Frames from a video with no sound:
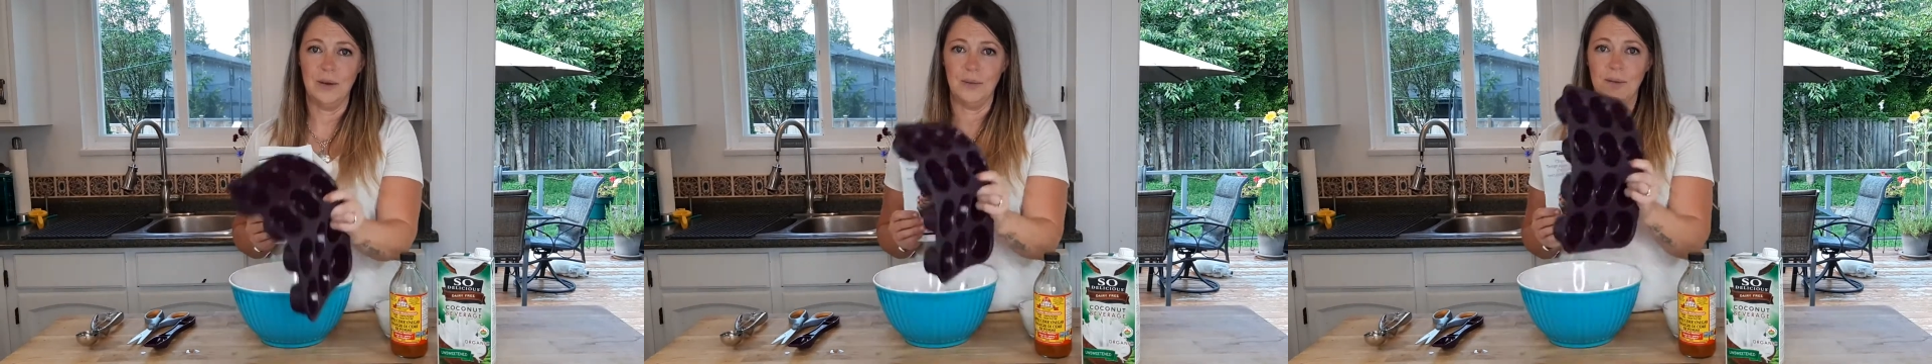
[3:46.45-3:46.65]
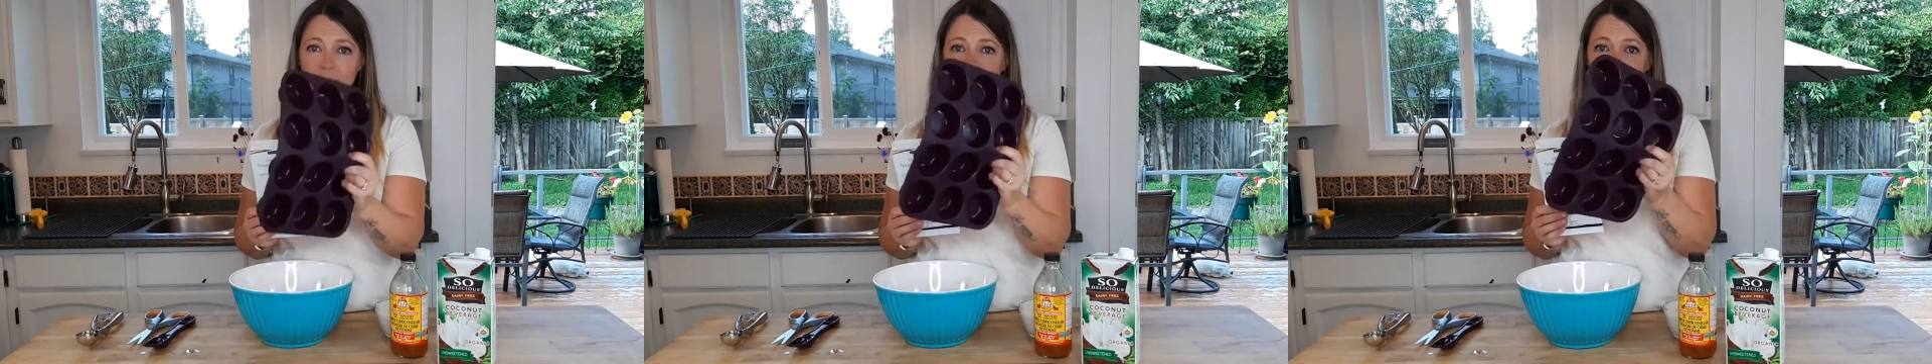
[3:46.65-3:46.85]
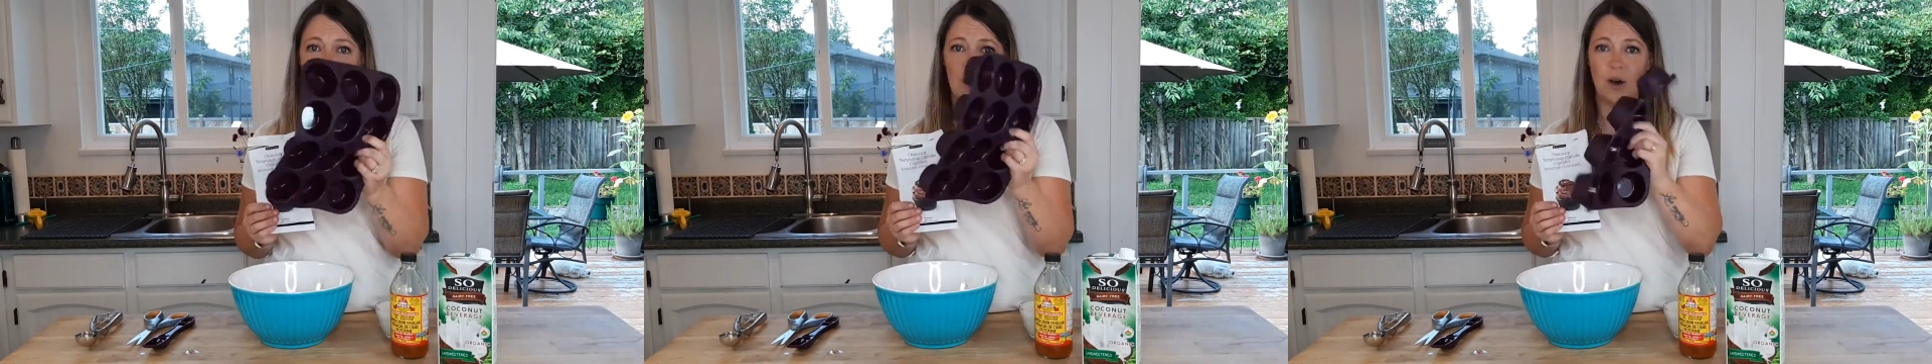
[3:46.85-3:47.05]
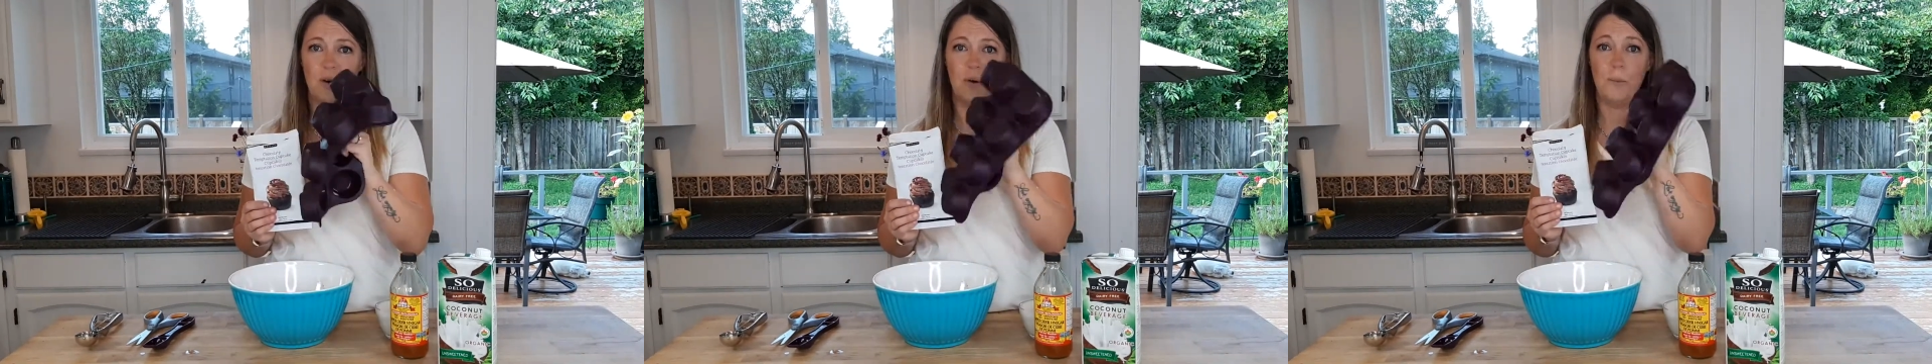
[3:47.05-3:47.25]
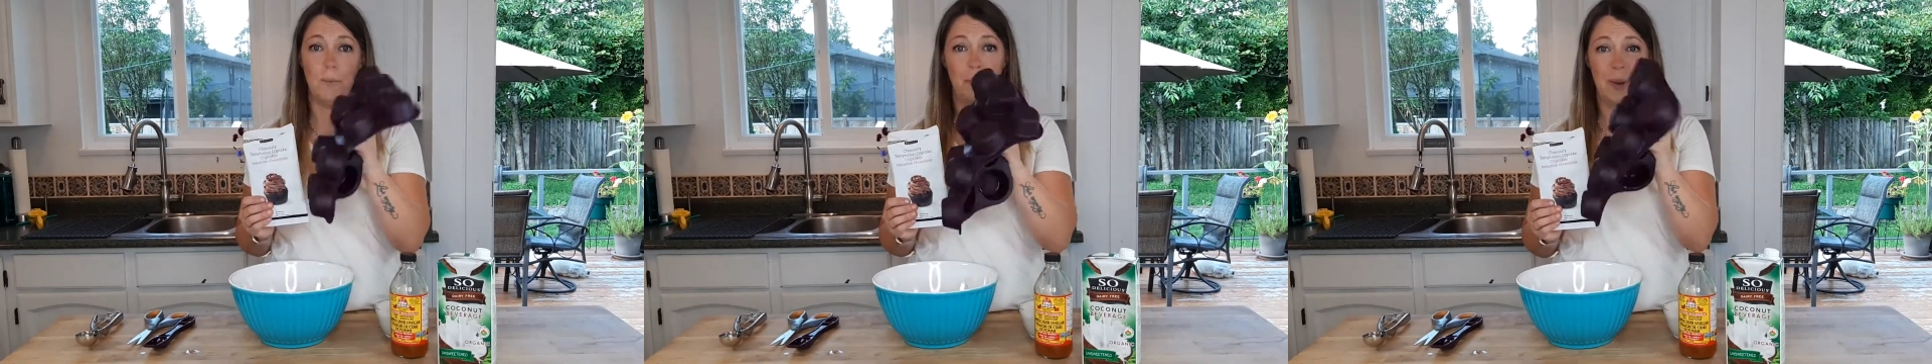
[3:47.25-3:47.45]

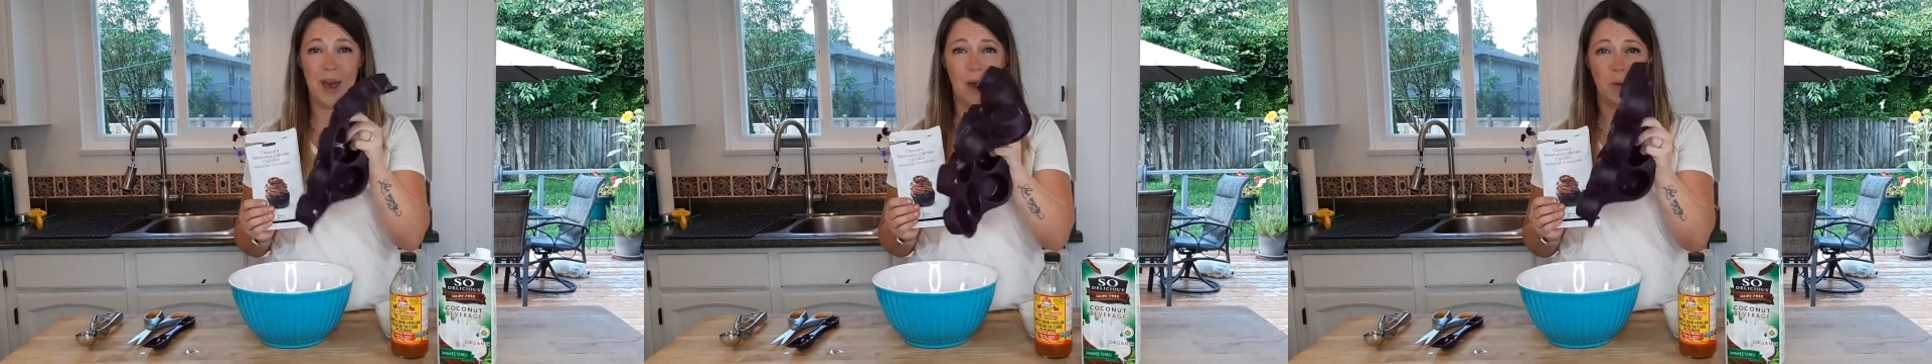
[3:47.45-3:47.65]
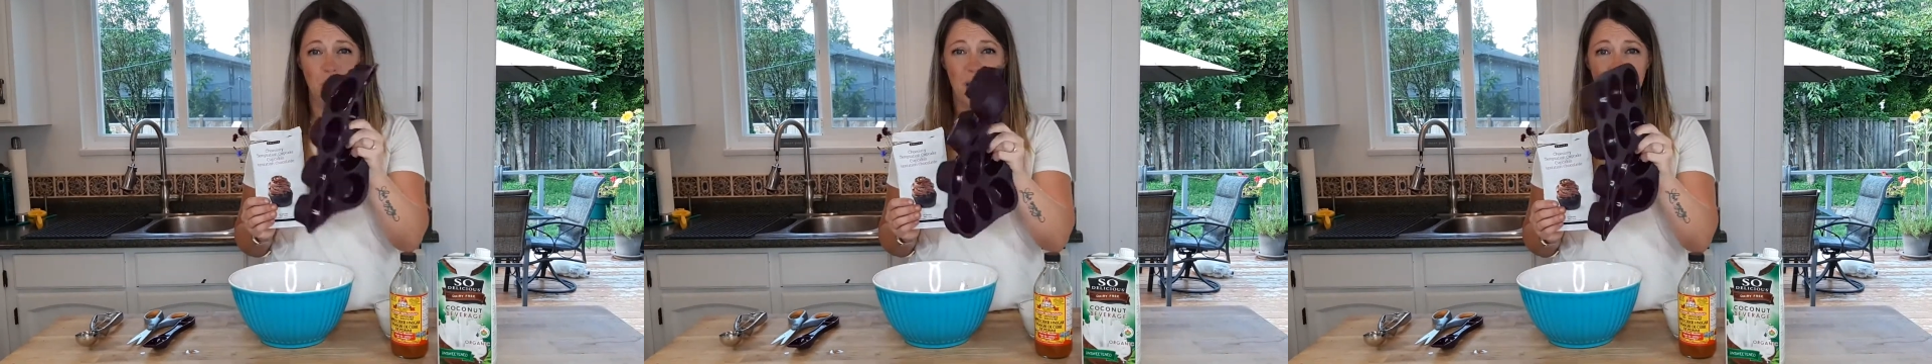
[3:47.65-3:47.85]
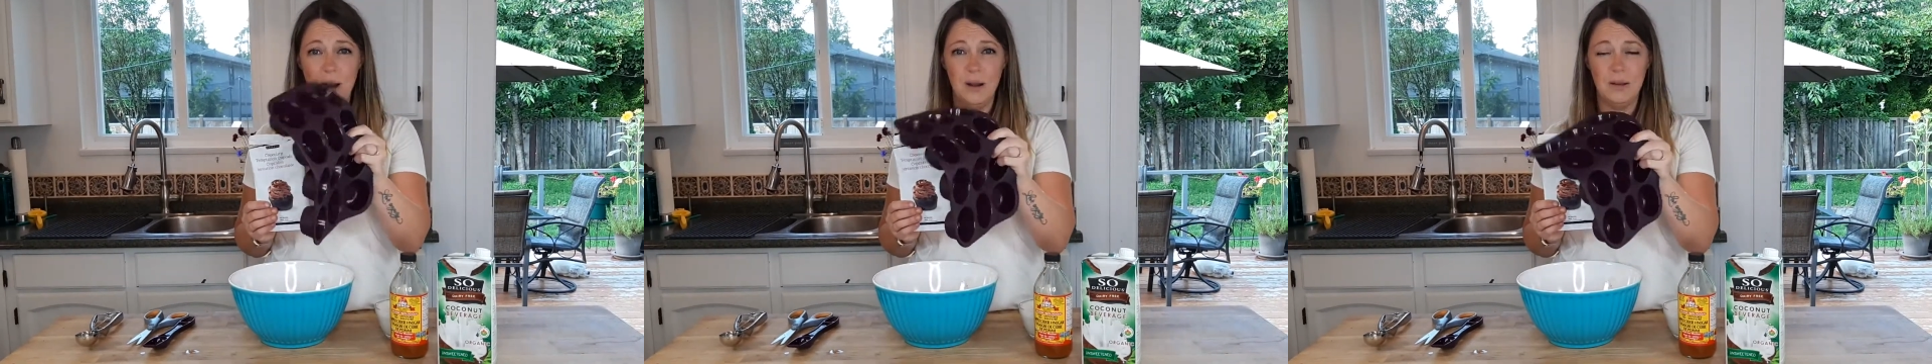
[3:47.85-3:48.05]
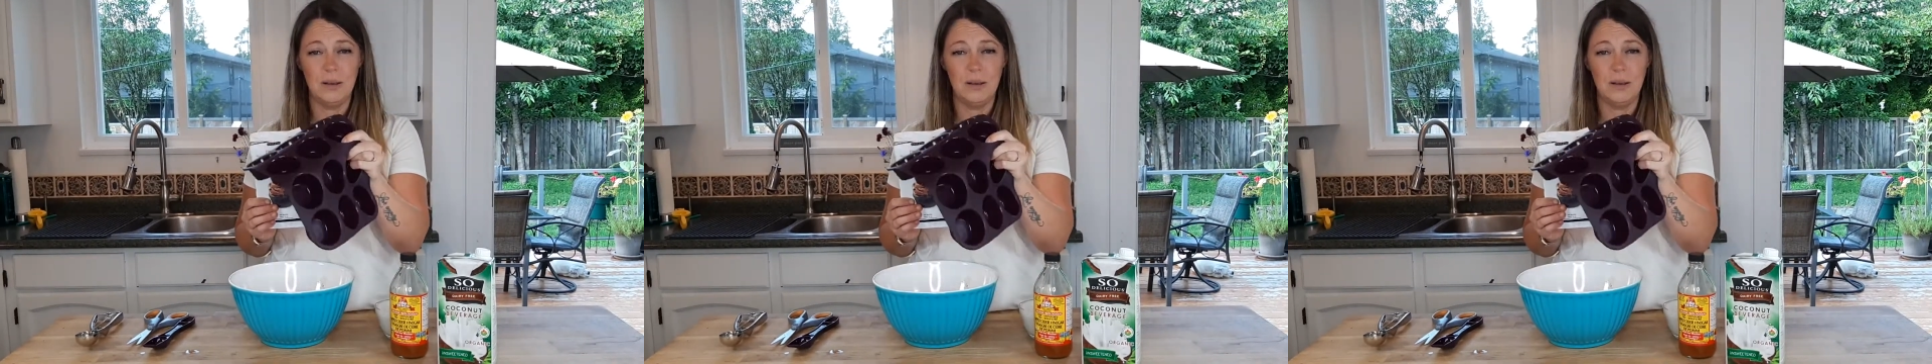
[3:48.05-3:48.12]
silicone bakeware,